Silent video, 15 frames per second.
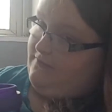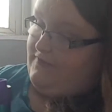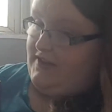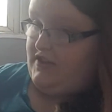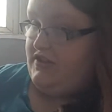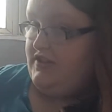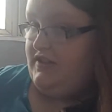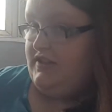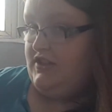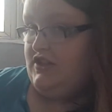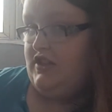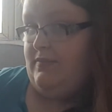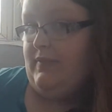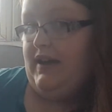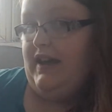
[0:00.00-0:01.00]
finished
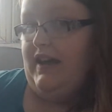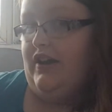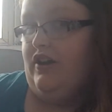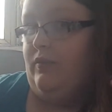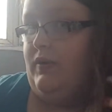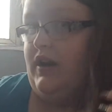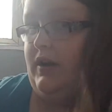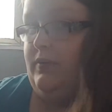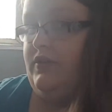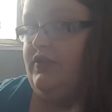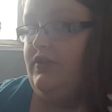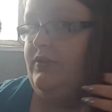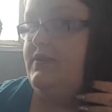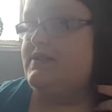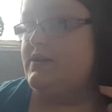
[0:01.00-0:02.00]
conditioning my hair, what I would
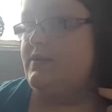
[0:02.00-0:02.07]
do is I